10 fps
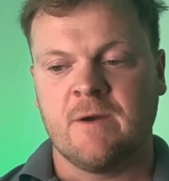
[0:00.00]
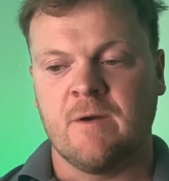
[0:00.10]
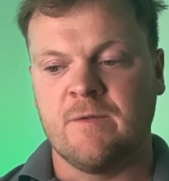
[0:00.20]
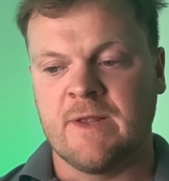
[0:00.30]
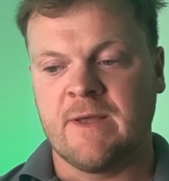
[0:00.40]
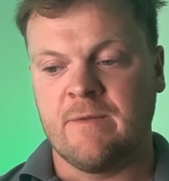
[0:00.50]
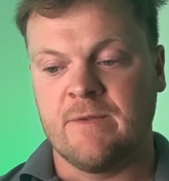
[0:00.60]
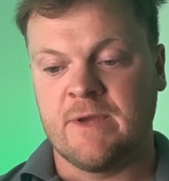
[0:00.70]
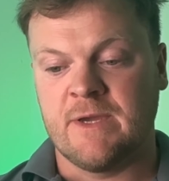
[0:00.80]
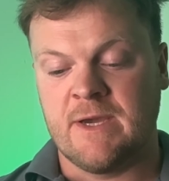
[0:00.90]

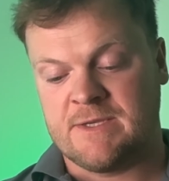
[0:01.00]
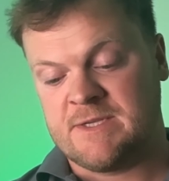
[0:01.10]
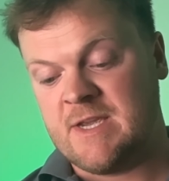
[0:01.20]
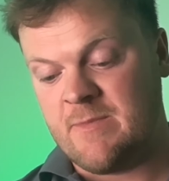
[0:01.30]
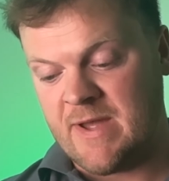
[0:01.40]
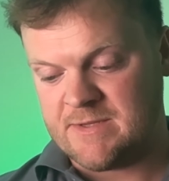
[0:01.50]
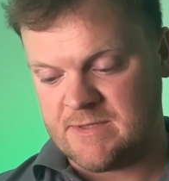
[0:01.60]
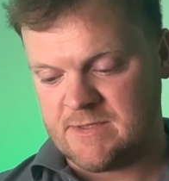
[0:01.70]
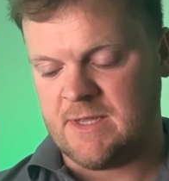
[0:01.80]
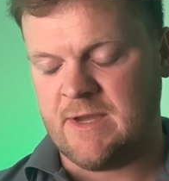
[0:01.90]
seabeds
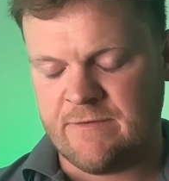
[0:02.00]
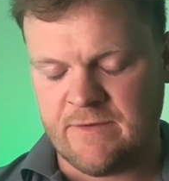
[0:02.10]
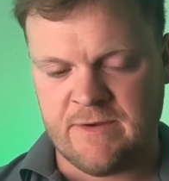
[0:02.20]
and stuff.